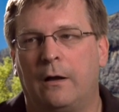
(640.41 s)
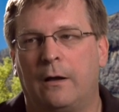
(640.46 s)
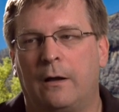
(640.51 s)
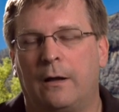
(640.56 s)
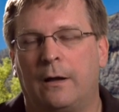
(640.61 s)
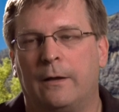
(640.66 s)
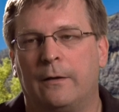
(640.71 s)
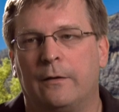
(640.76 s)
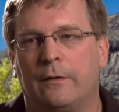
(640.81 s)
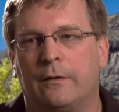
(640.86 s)

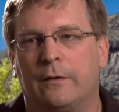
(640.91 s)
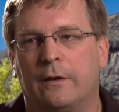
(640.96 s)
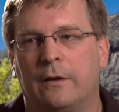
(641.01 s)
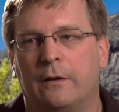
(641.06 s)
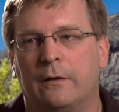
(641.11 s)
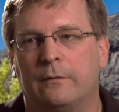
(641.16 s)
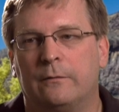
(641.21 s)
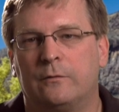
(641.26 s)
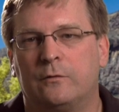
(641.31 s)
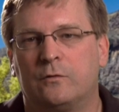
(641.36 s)
uh,
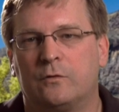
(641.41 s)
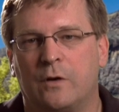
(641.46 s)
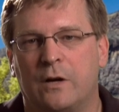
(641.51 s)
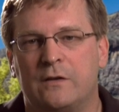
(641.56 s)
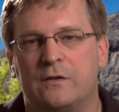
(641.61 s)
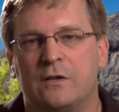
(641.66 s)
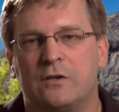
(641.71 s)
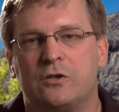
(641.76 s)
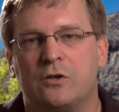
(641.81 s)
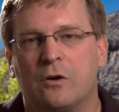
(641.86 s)
the
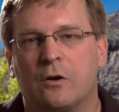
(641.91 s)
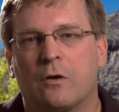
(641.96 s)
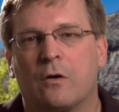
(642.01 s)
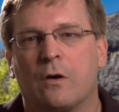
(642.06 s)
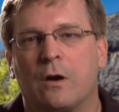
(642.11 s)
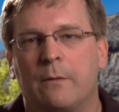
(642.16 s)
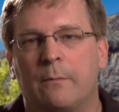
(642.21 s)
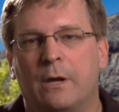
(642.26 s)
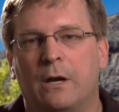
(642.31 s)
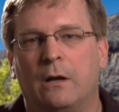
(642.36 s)
transition
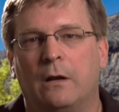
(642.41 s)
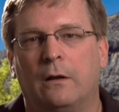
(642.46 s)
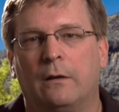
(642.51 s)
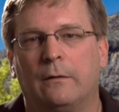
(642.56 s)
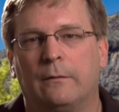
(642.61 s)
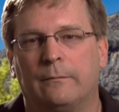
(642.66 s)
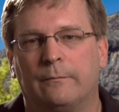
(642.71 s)
agreement